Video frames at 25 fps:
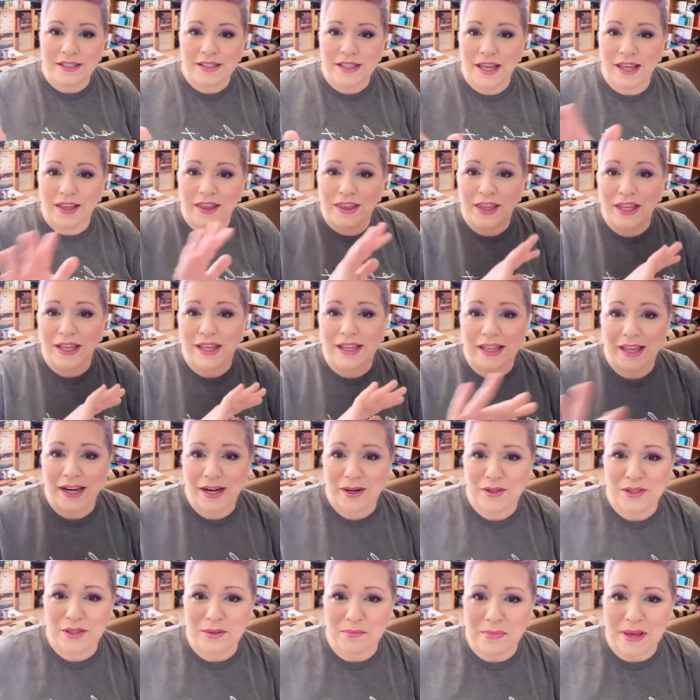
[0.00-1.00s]
think that I
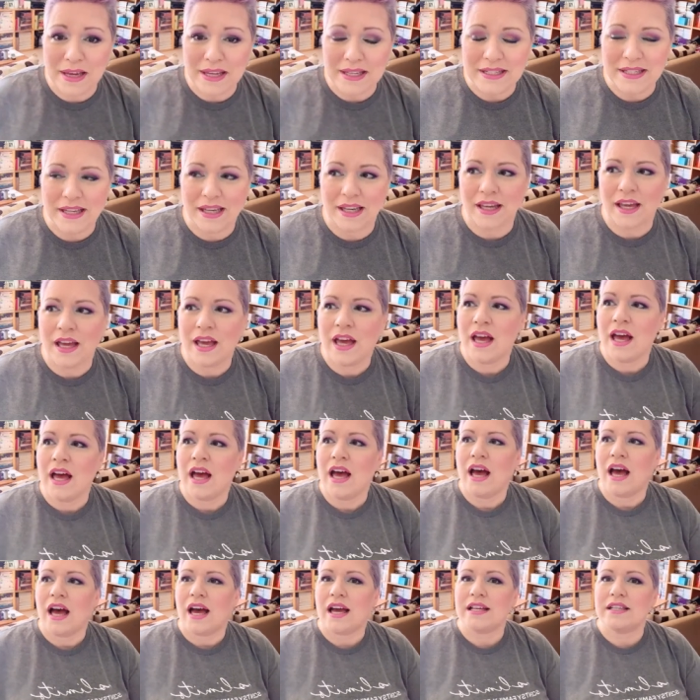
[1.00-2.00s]
was amazing.
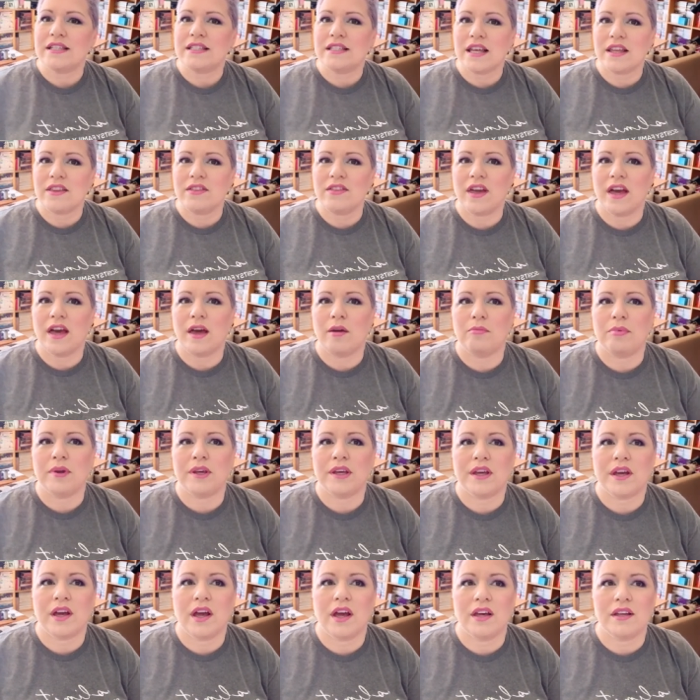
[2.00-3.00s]
I said that
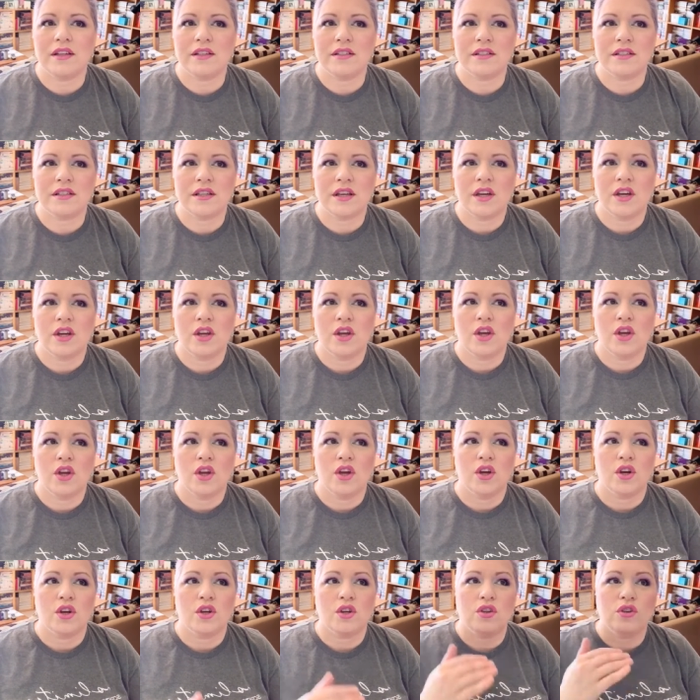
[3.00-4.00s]
because
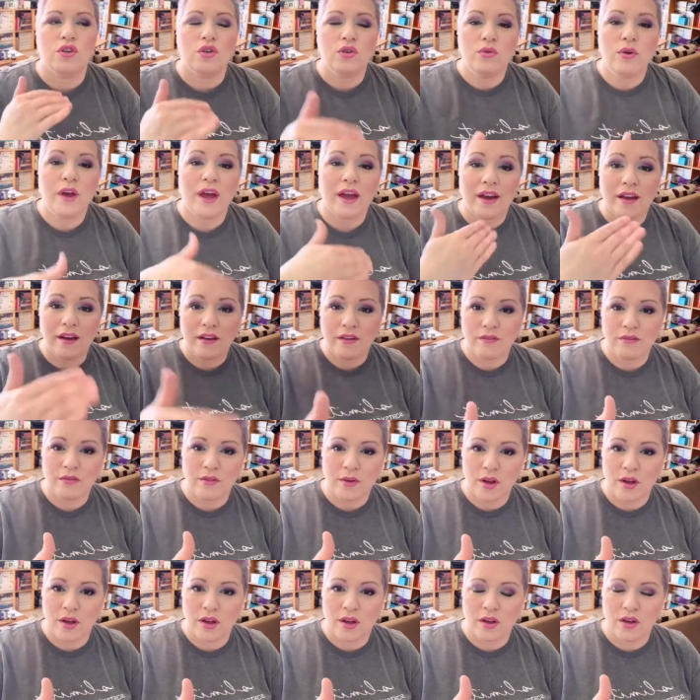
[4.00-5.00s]
you have
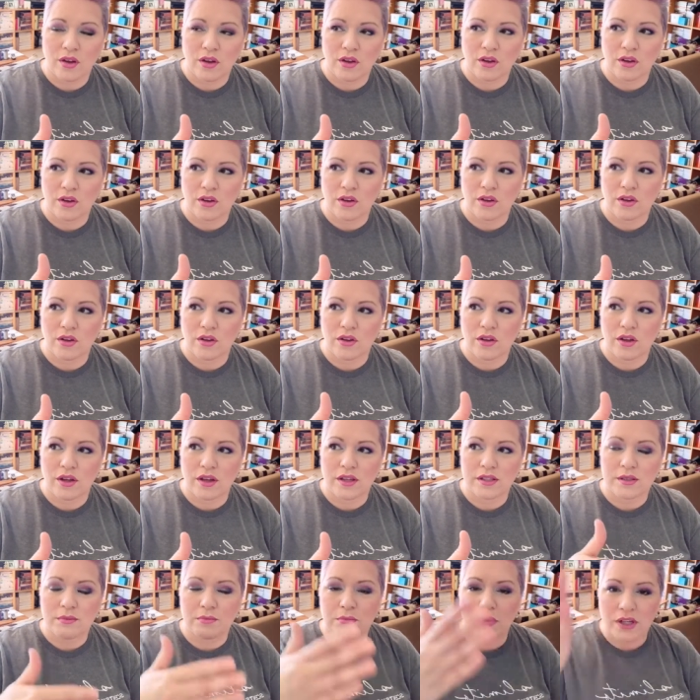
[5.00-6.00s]

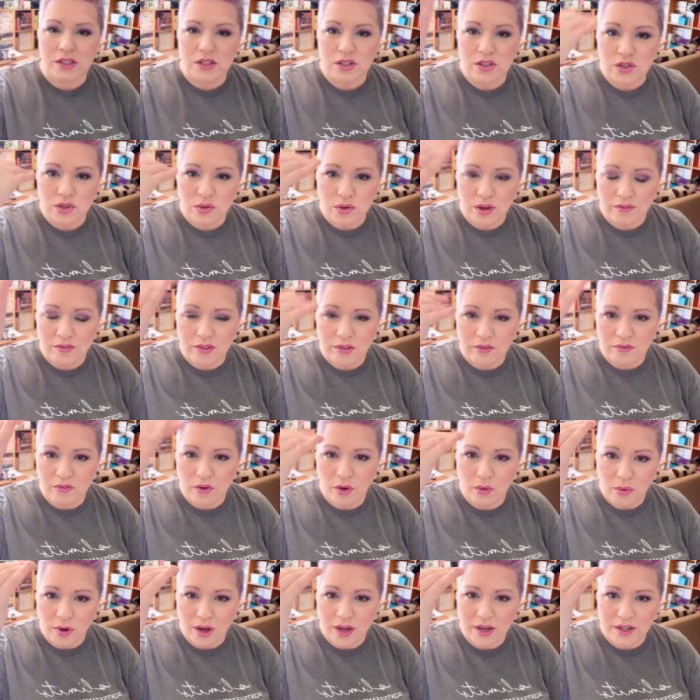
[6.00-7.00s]
as much as you have the
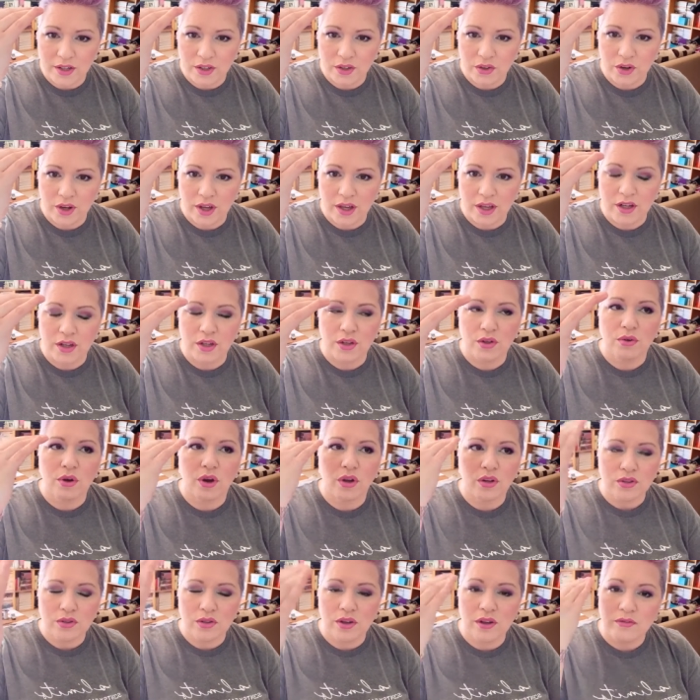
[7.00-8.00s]
FOWOT in your head, you
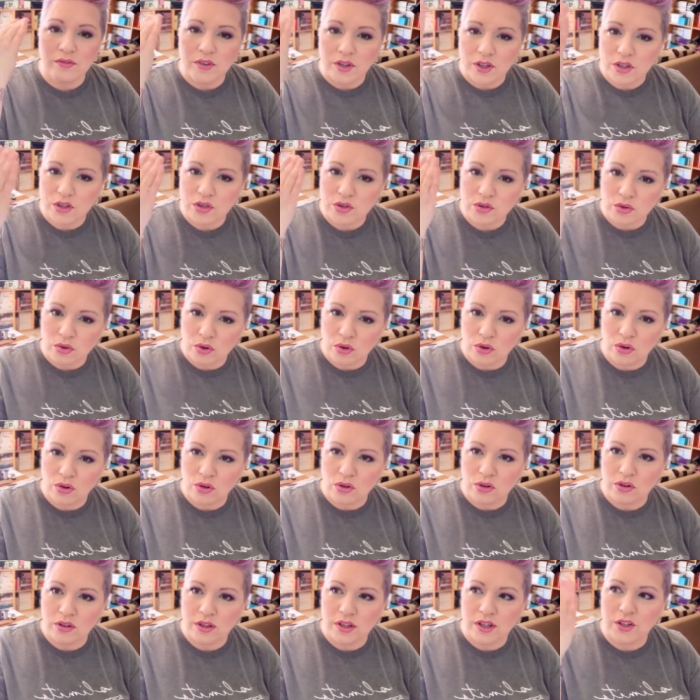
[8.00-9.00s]
also have the
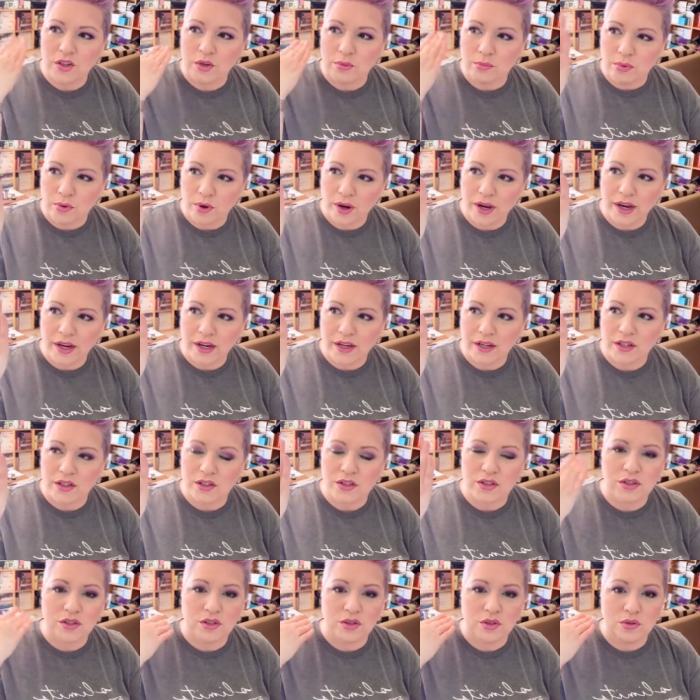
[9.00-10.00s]
control in your brain
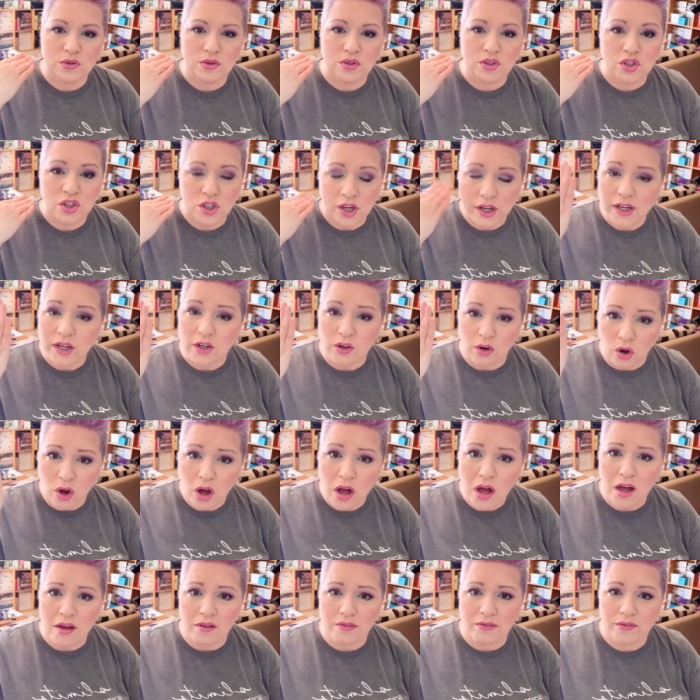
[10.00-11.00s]
to shut it
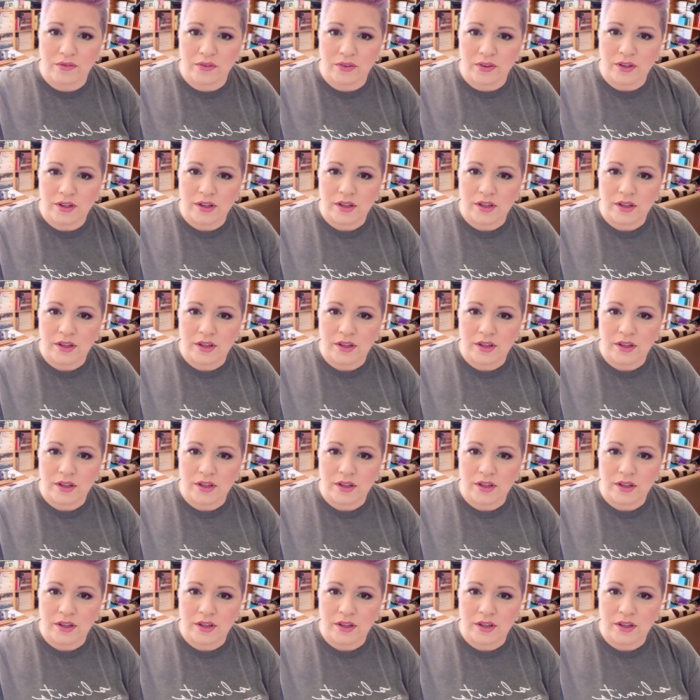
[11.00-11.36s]
off.